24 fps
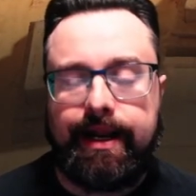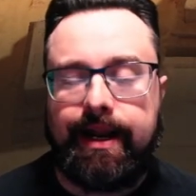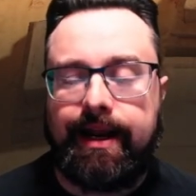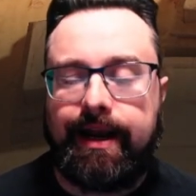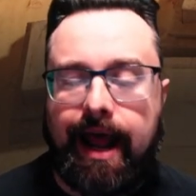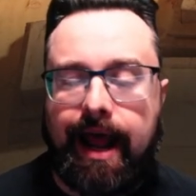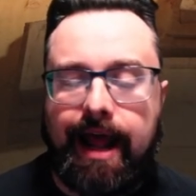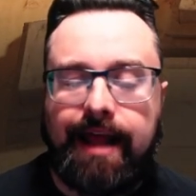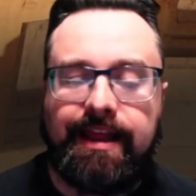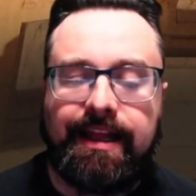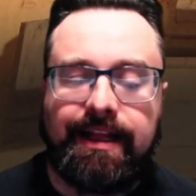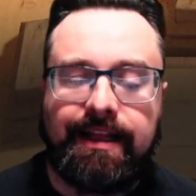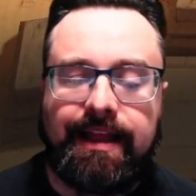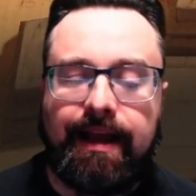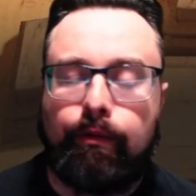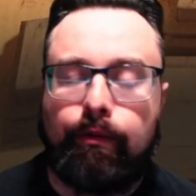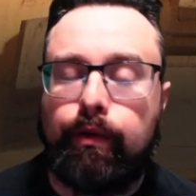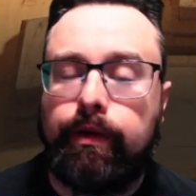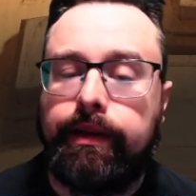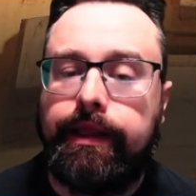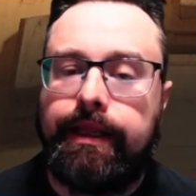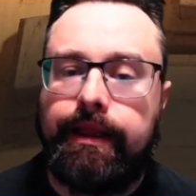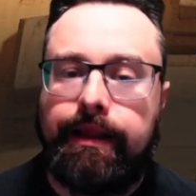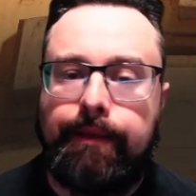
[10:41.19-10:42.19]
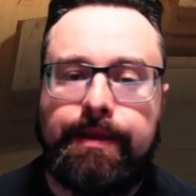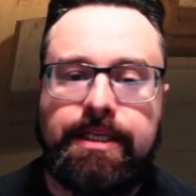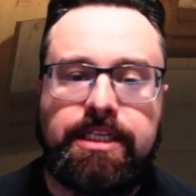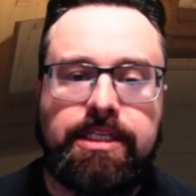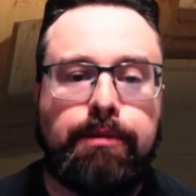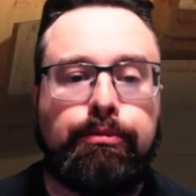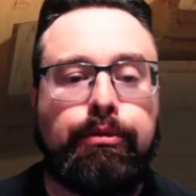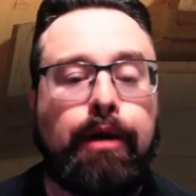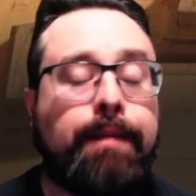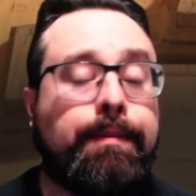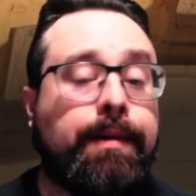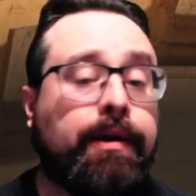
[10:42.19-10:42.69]
And I think that really limits
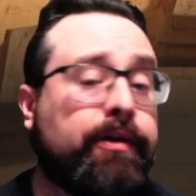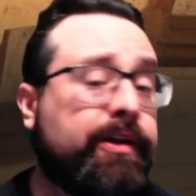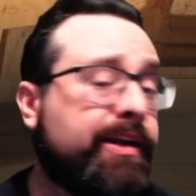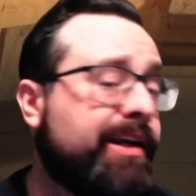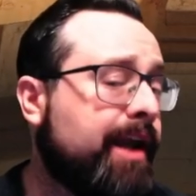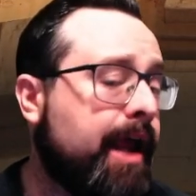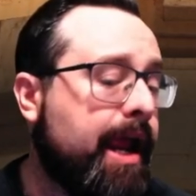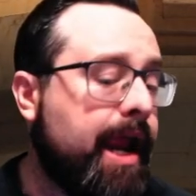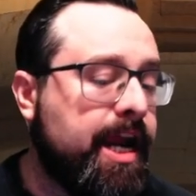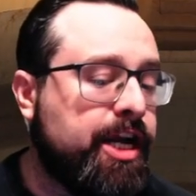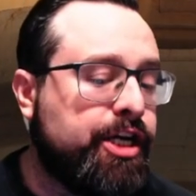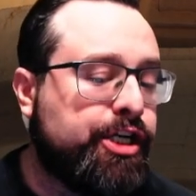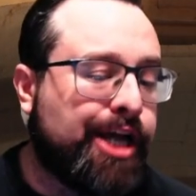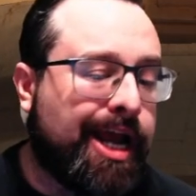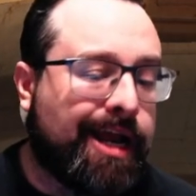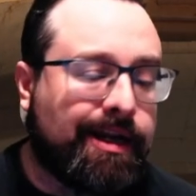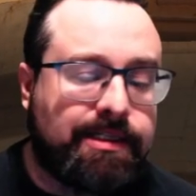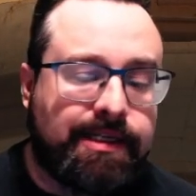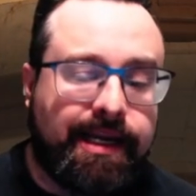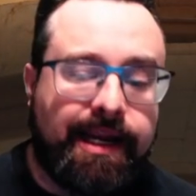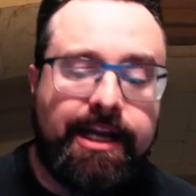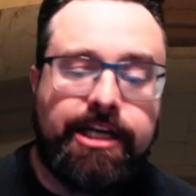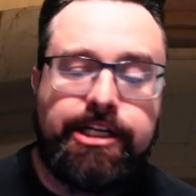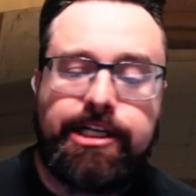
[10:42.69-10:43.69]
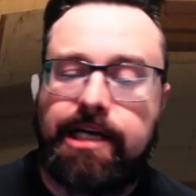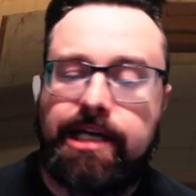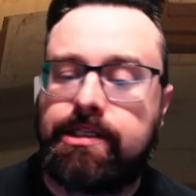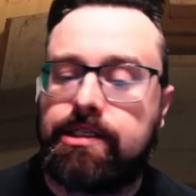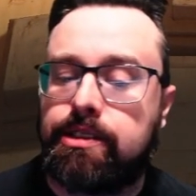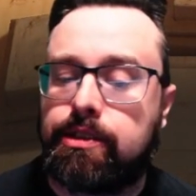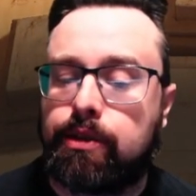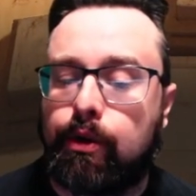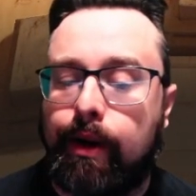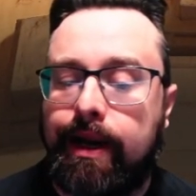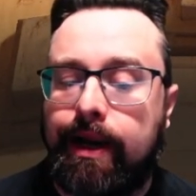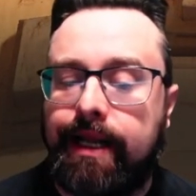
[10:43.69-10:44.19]
you primarily to Ajax. Ajax
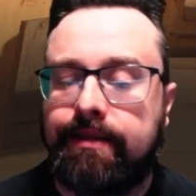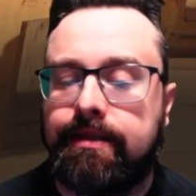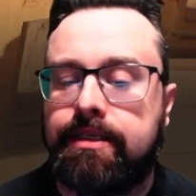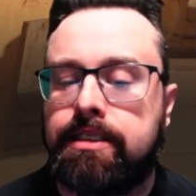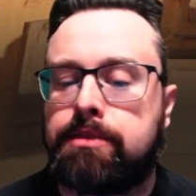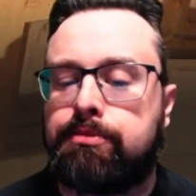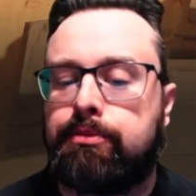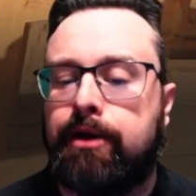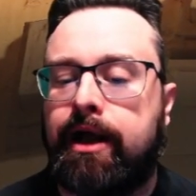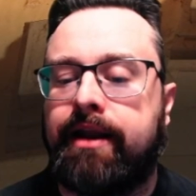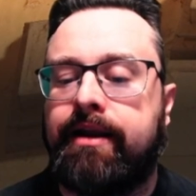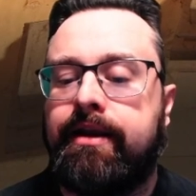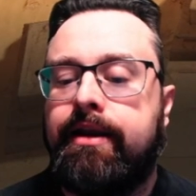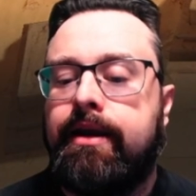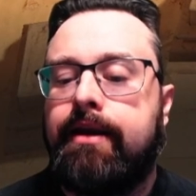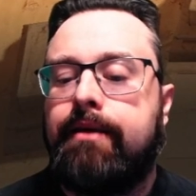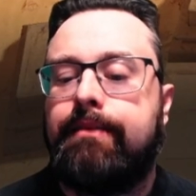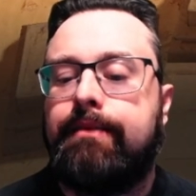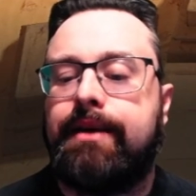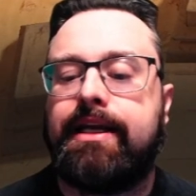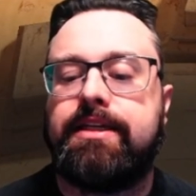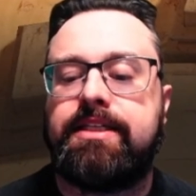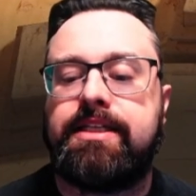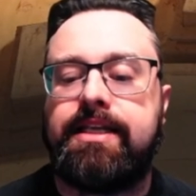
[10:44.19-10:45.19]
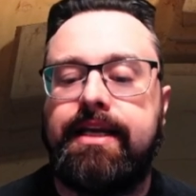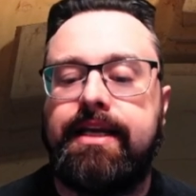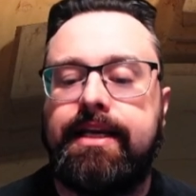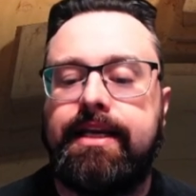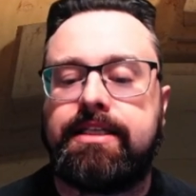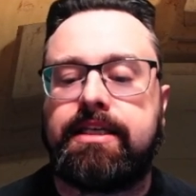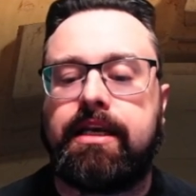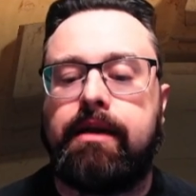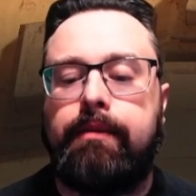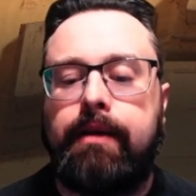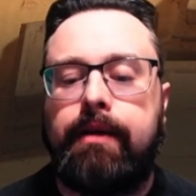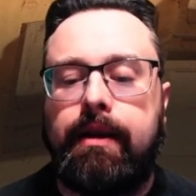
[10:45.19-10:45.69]
is great in this spot because he
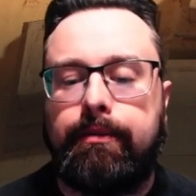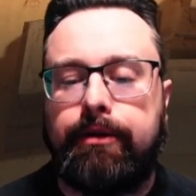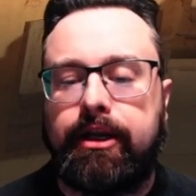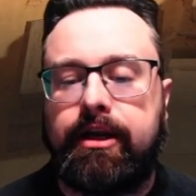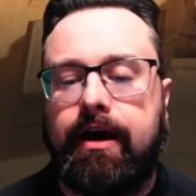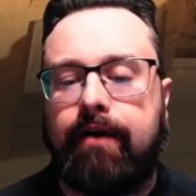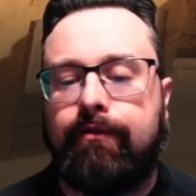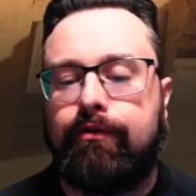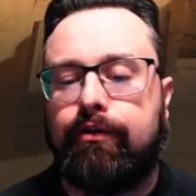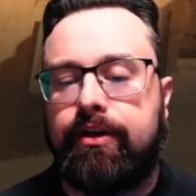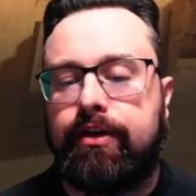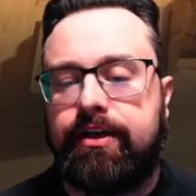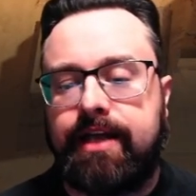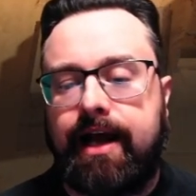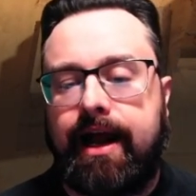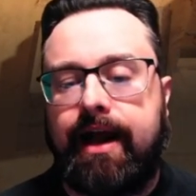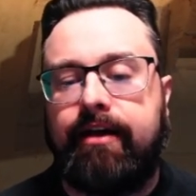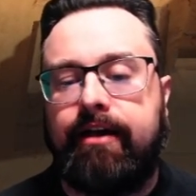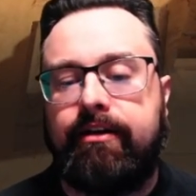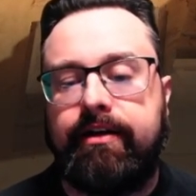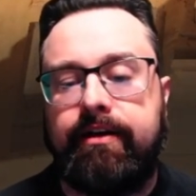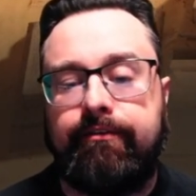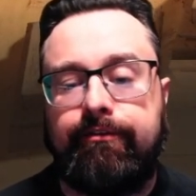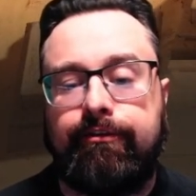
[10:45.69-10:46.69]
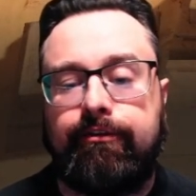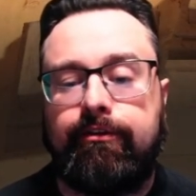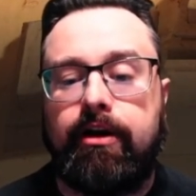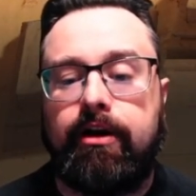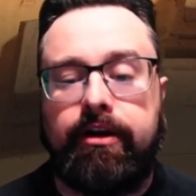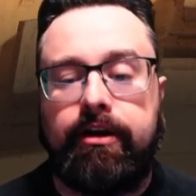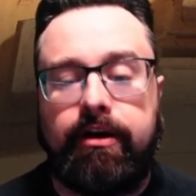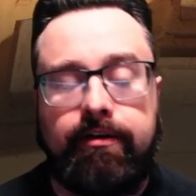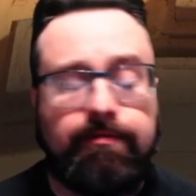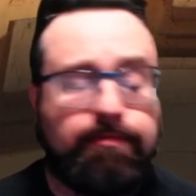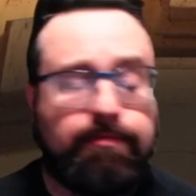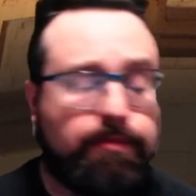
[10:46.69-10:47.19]
is going to be able to cover the tile in
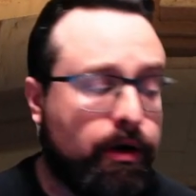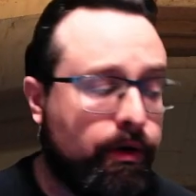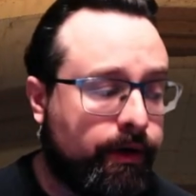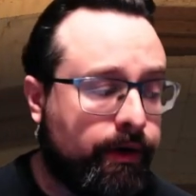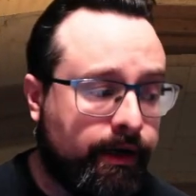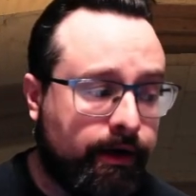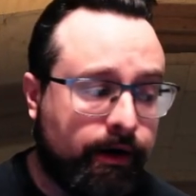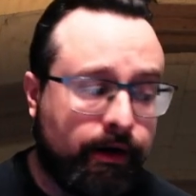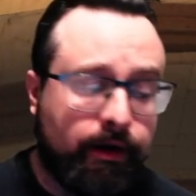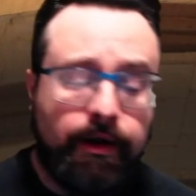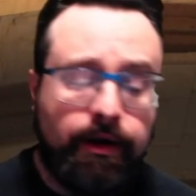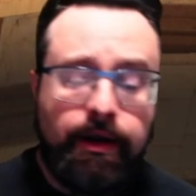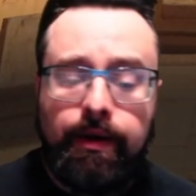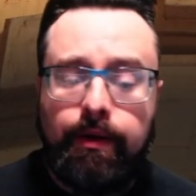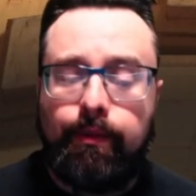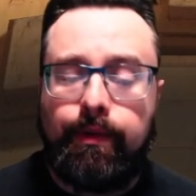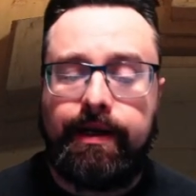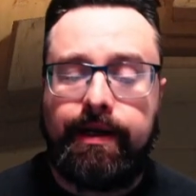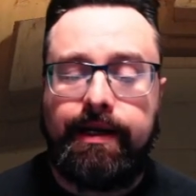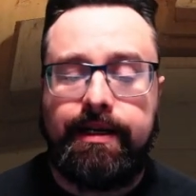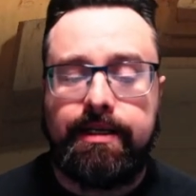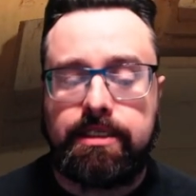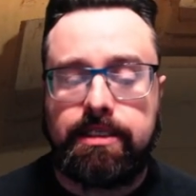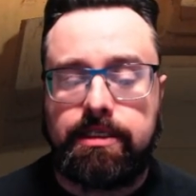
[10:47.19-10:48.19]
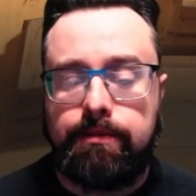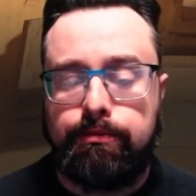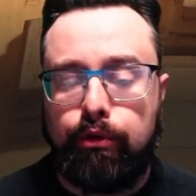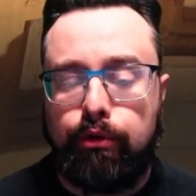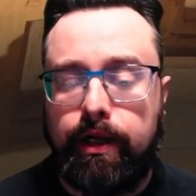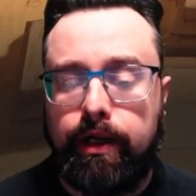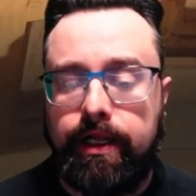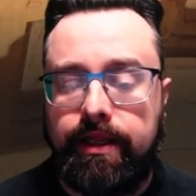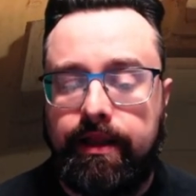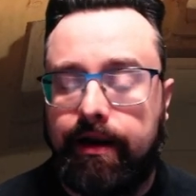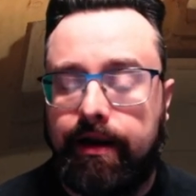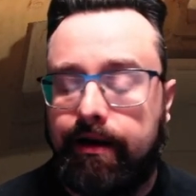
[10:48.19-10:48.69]
front of Broke here when he is
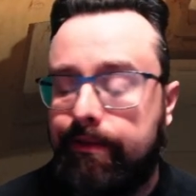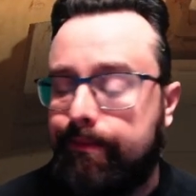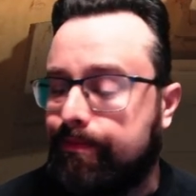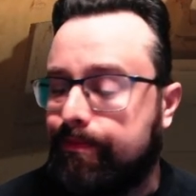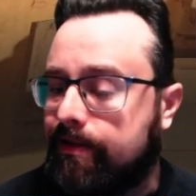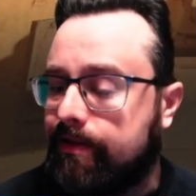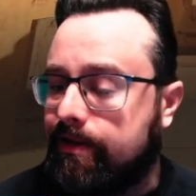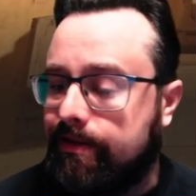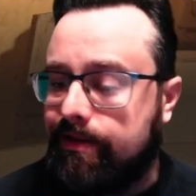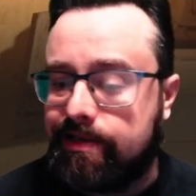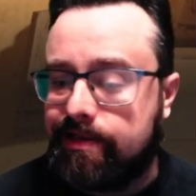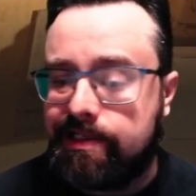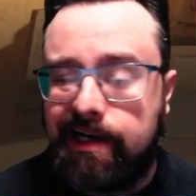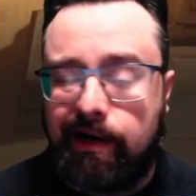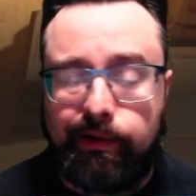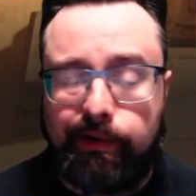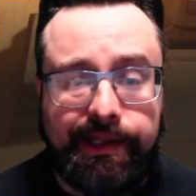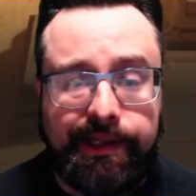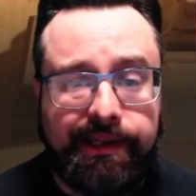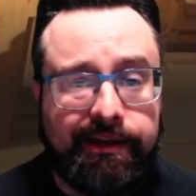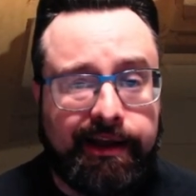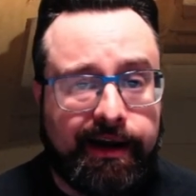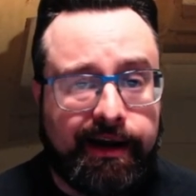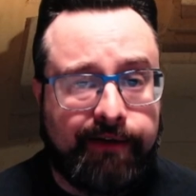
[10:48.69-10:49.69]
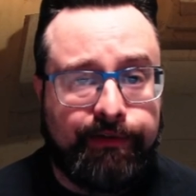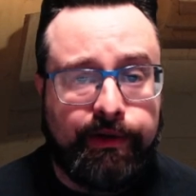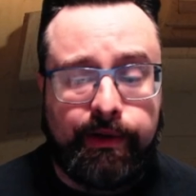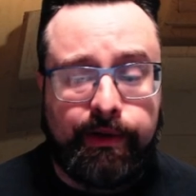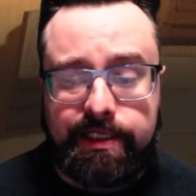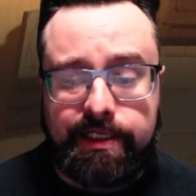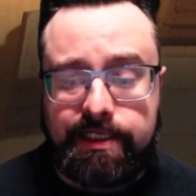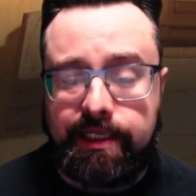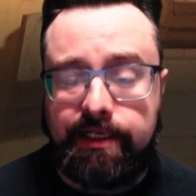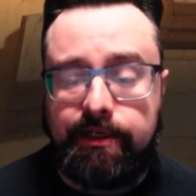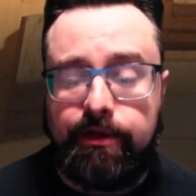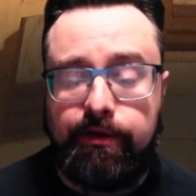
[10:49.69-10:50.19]
deployed there. There's not really a lot of
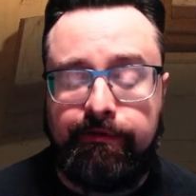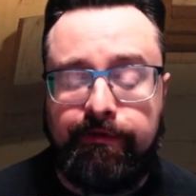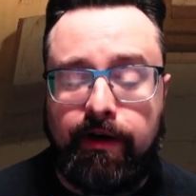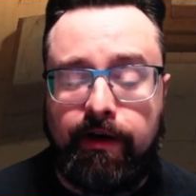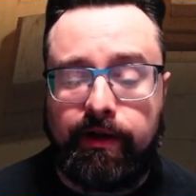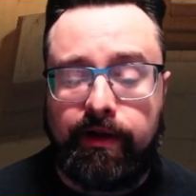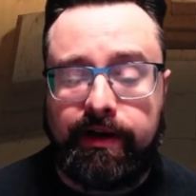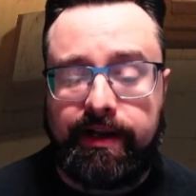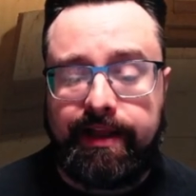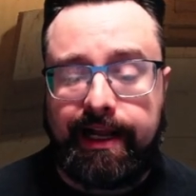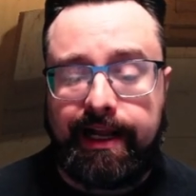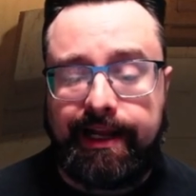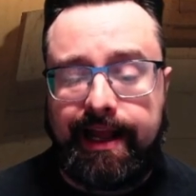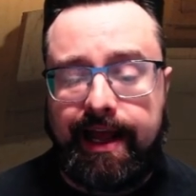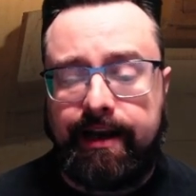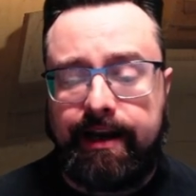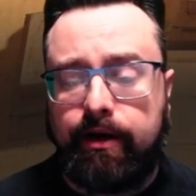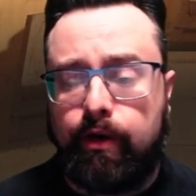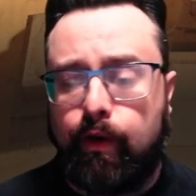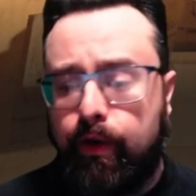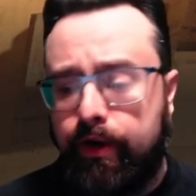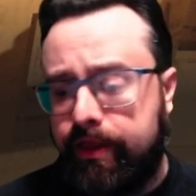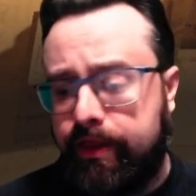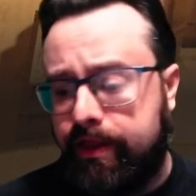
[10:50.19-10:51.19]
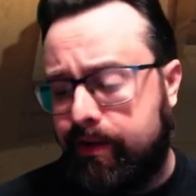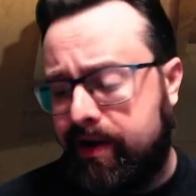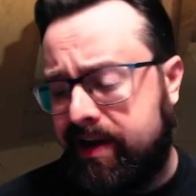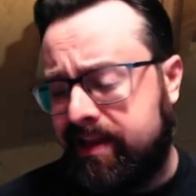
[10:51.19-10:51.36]
units that do fall into that category, though.